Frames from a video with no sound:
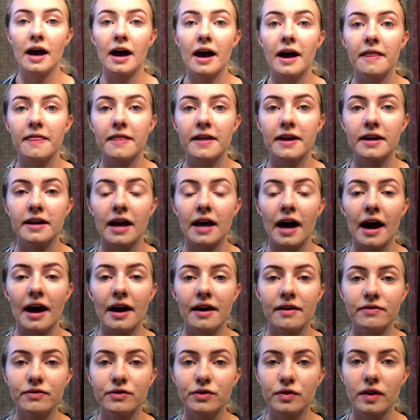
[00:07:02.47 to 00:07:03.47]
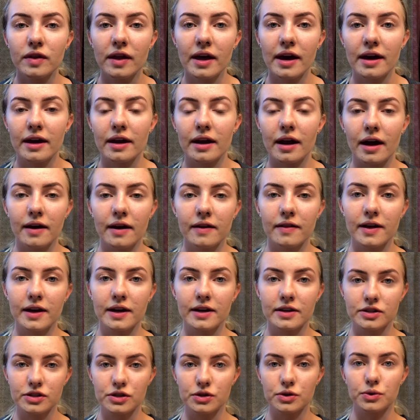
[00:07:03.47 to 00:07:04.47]
And then after that, I
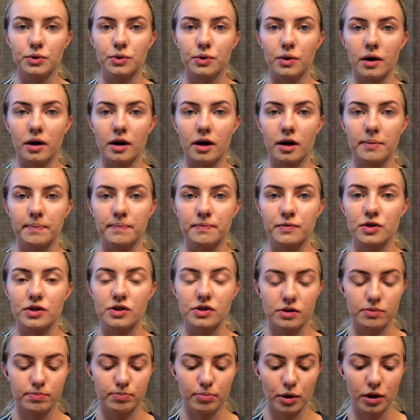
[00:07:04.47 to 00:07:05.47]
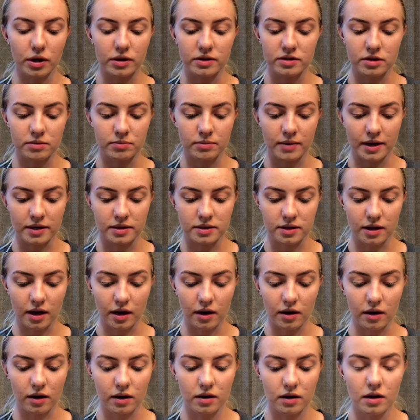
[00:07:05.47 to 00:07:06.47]
like to just put on some
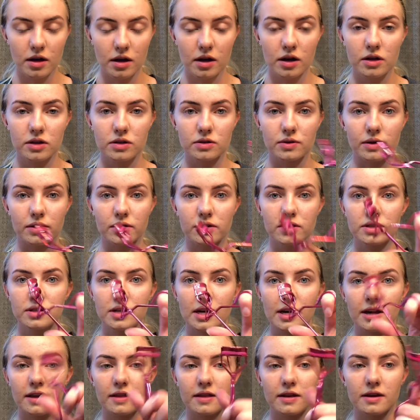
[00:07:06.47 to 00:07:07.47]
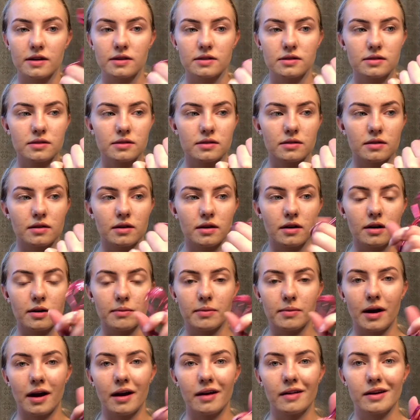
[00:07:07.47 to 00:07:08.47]
mascara. So I'll just take this
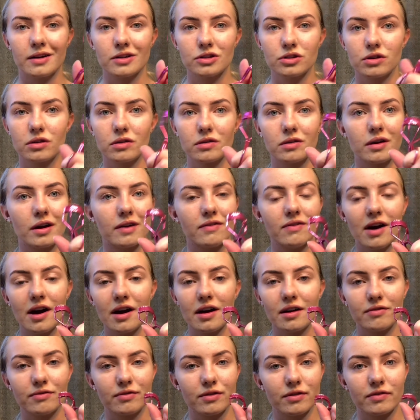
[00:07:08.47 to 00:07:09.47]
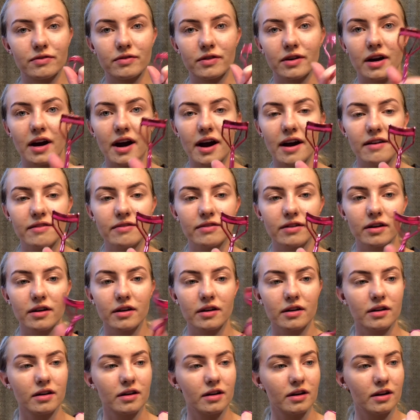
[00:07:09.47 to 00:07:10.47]
eyelash curler I've had for forever.